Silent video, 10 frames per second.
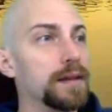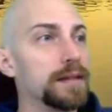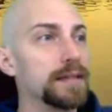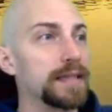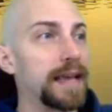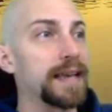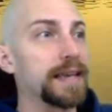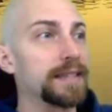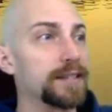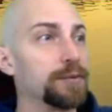
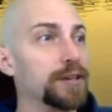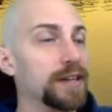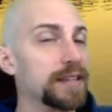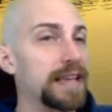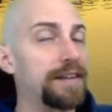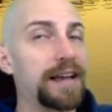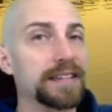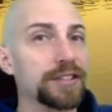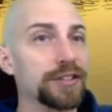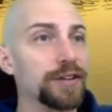Say someone does have
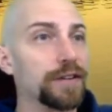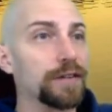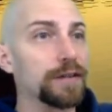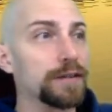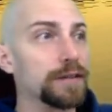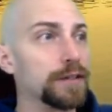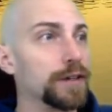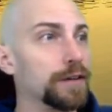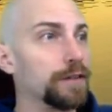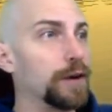access to
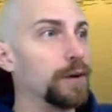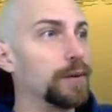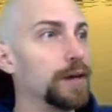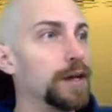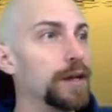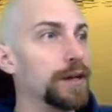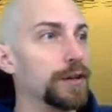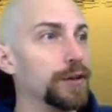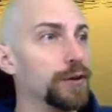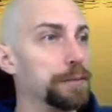your phone,
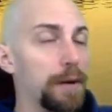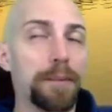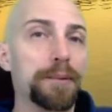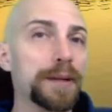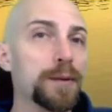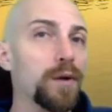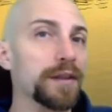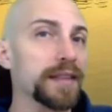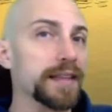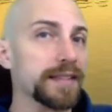you probably
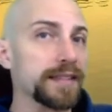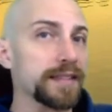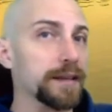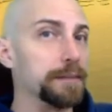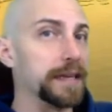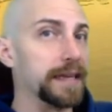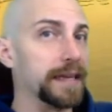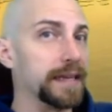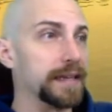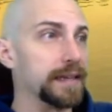want this to
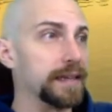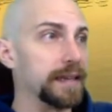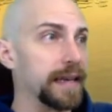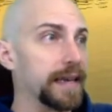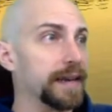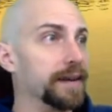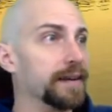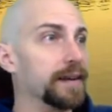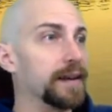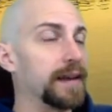be
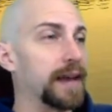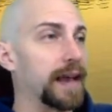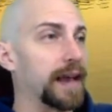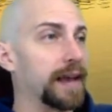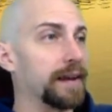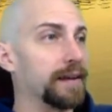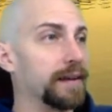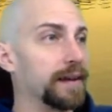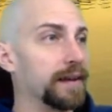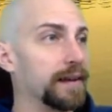hidden.
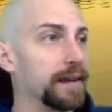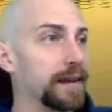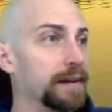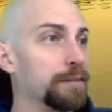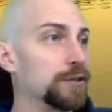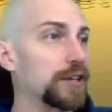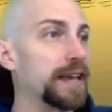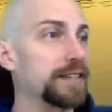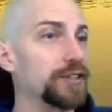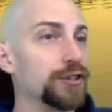And in most
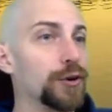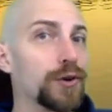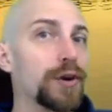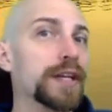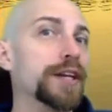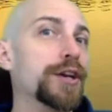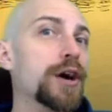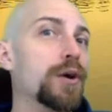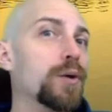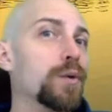cases, you're going to
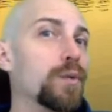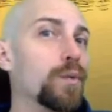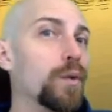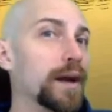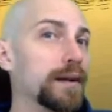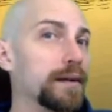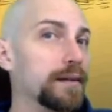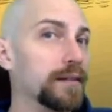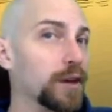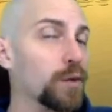know what
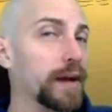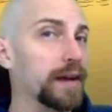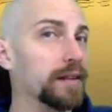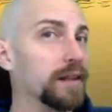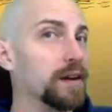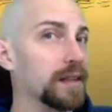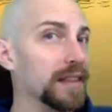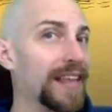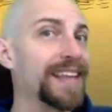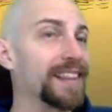the quick unlock
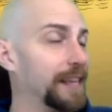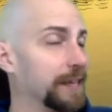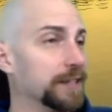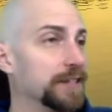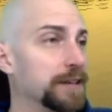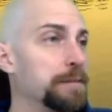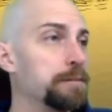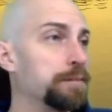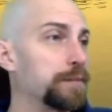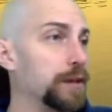length is,
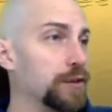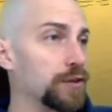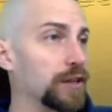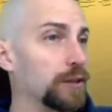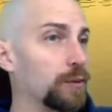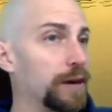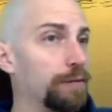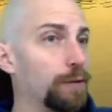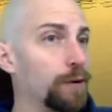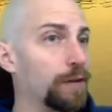usually 3,
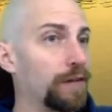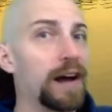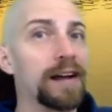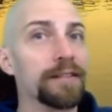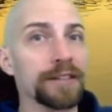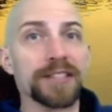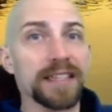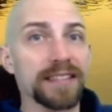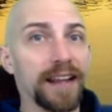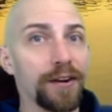4, 5, or
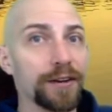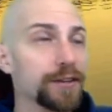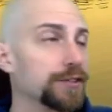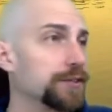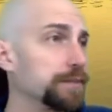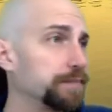6 characters.